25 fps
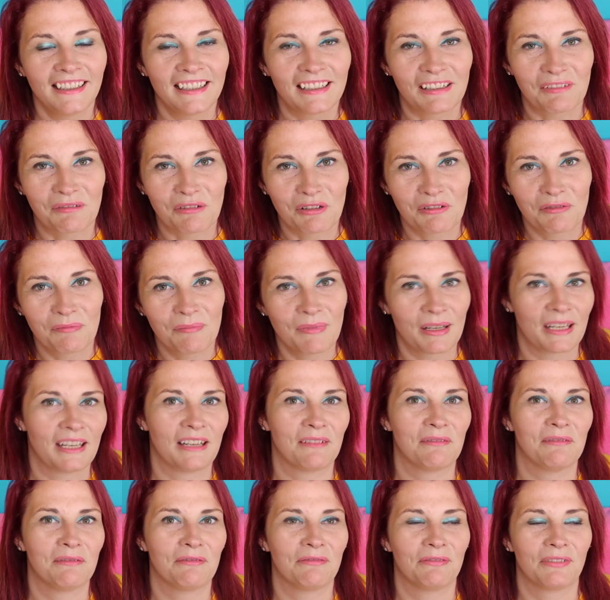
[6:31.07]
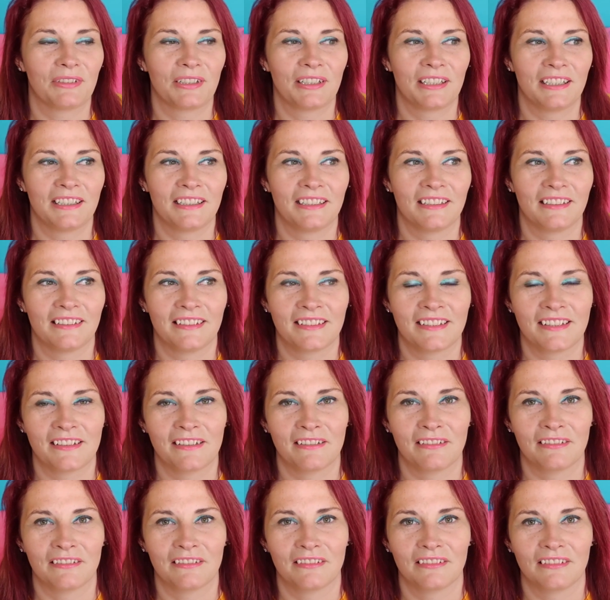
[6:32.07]
And with me,
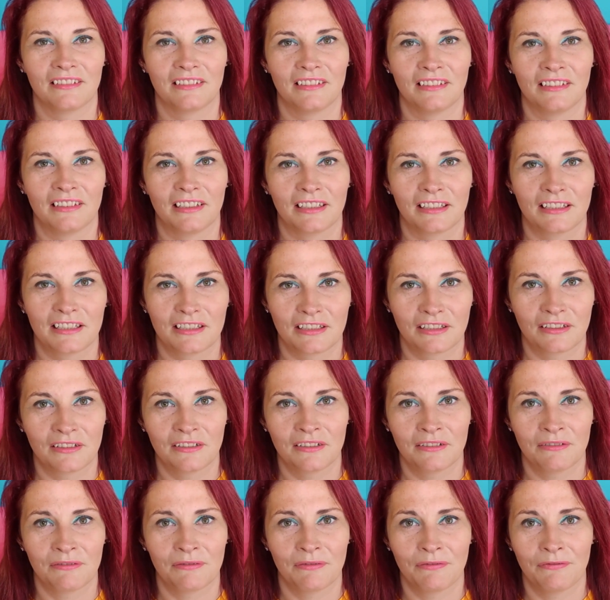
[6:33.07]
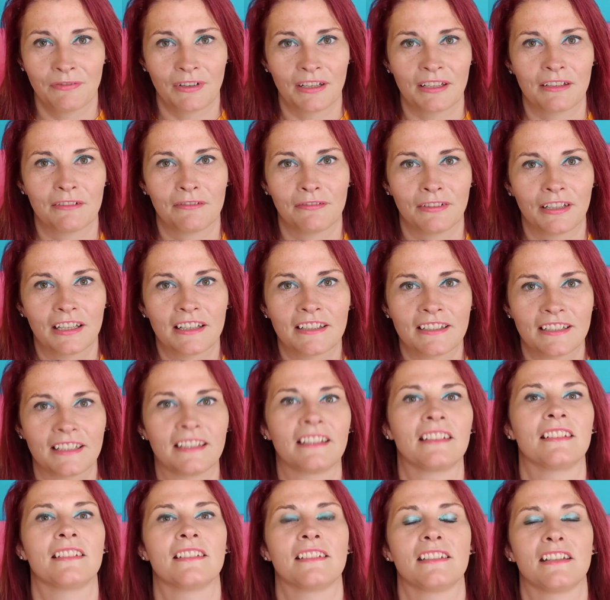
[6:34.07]
it's good fun
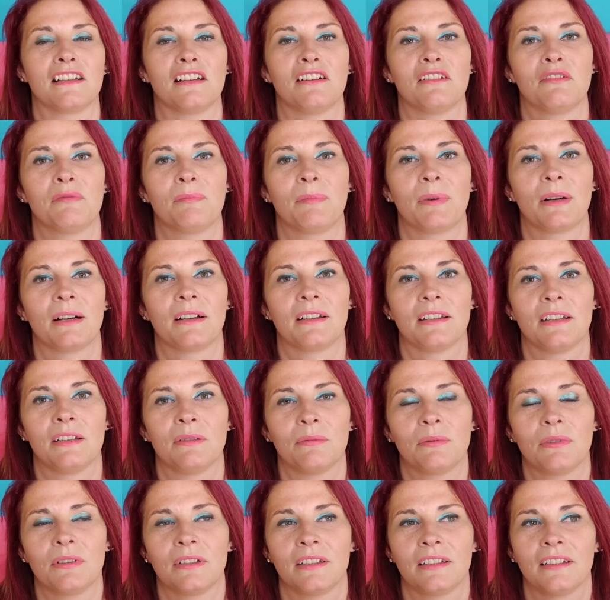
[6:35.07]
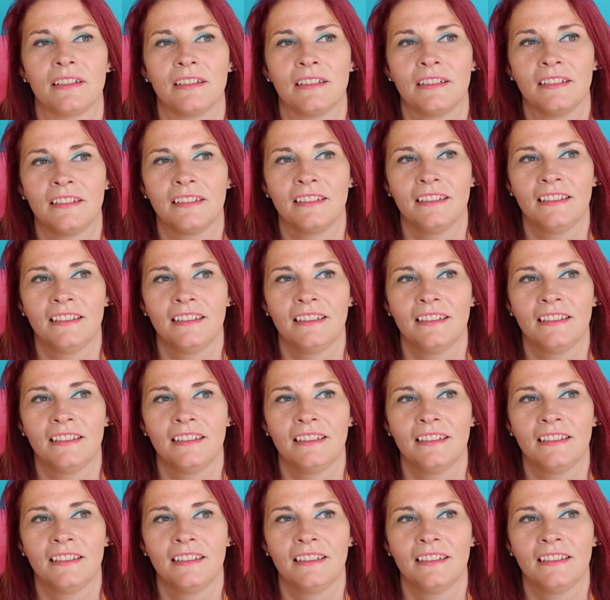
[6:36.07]
flirting and stuff, but you want to